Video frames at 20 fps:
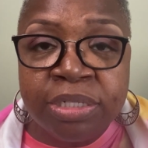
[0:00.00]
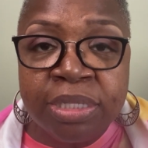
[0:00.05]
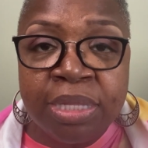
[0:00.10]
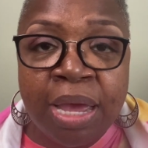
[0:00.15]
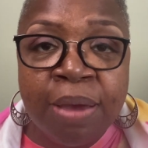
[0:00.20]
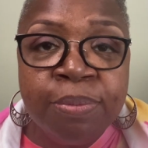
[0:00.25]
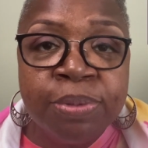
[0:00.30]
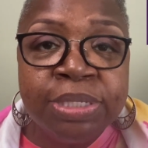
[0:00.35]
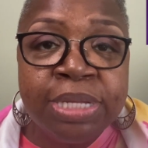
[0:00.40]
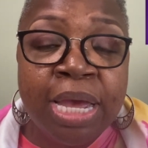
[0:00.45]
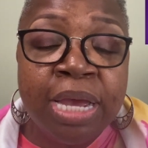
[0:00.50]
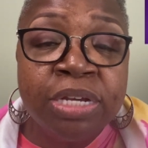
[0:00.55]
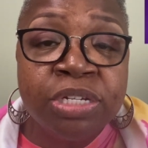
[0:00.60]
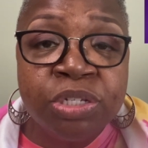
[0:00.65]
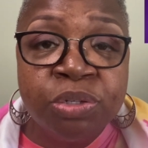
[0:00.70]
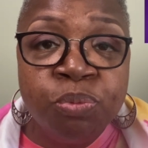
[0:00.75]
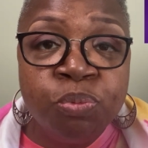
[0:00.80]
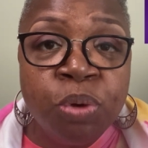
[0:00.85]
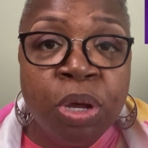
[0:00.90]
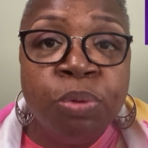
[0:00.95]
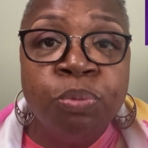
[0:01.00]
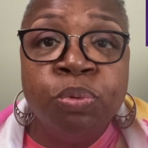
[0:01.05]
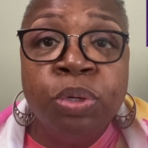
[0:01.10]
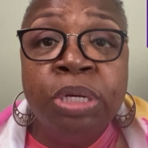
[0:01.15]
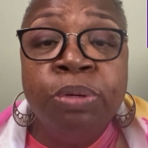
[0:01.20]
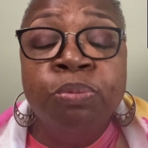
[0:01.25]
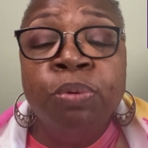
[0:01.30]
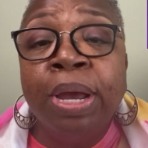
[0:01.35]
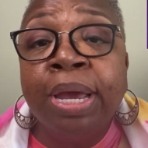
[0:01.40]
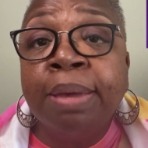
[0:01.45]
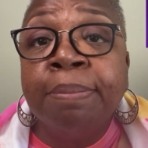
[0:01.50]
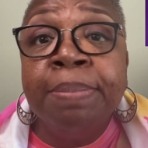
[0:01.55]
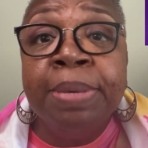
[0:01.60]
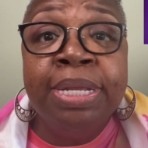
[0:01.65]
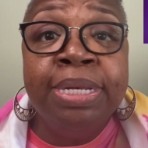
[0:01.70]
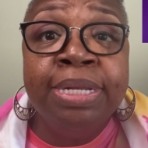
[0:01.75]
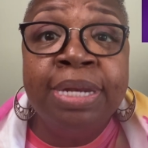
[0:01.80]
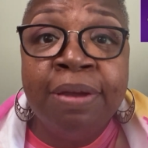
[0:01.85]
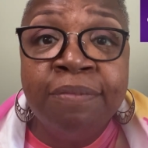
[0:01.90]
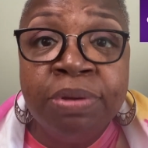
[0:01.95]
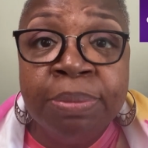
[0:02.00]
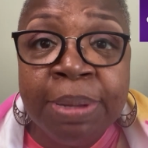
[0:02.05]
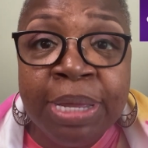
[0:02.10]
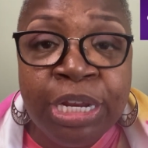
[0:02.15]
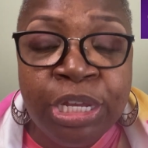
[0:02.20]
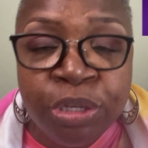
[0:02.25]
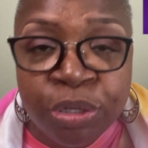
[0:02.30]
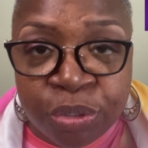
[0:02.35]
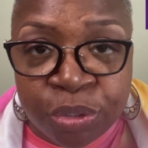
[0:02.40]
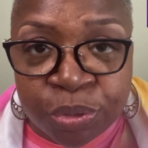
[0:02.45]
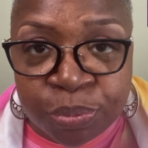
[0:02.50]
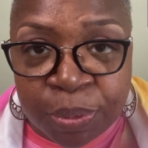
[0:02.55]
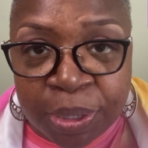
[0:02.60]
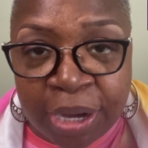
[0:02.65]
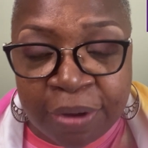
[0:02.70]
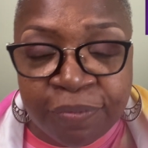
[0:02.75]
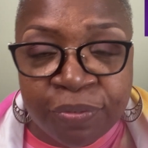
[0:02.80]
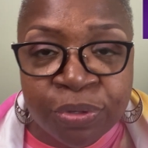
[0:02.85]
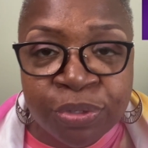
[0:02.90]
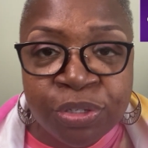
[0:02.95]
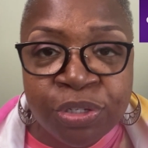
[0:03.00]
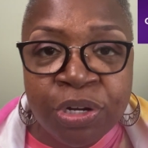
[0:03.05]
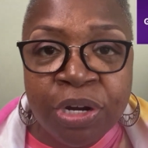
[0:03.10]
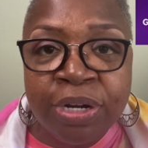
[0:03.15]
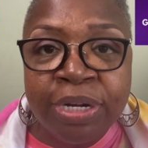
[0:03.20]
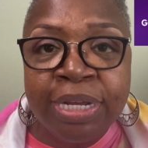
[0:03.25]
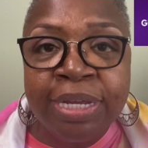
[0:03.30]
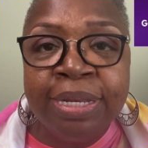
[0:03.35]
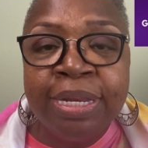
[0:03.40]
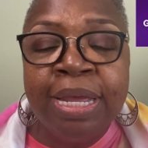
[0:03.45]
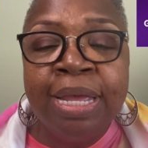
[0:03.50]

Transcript: That was actually what we recommended everybody use when I first started.